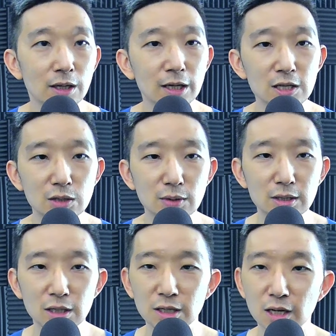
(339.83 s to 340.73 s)
Against
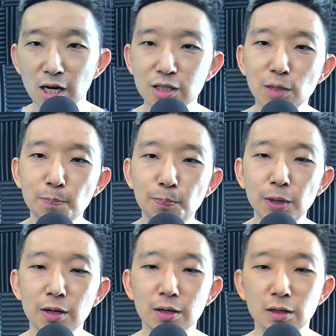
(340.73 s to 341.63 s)
USD,
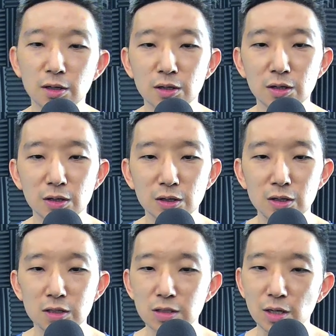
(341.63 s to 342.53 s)
ICP
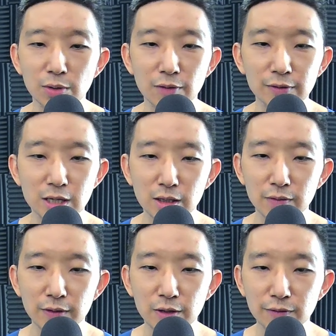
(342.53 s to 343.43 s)
is, yeah, we have a
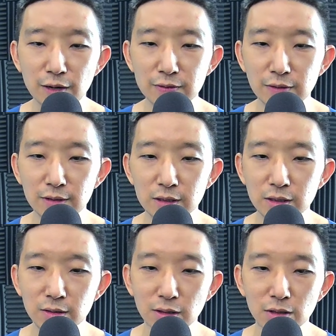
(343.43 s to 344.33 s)
target over here,
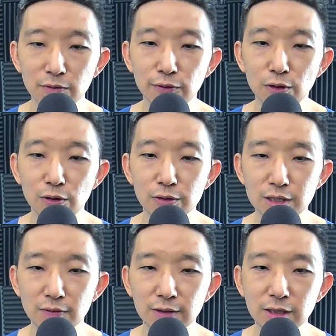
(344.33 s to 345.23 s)
570 and
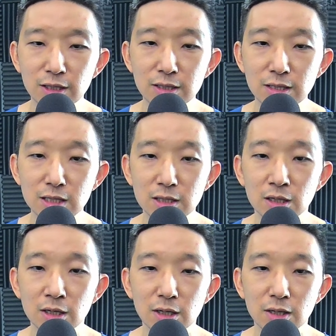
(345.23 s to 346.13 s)
4.17 cents.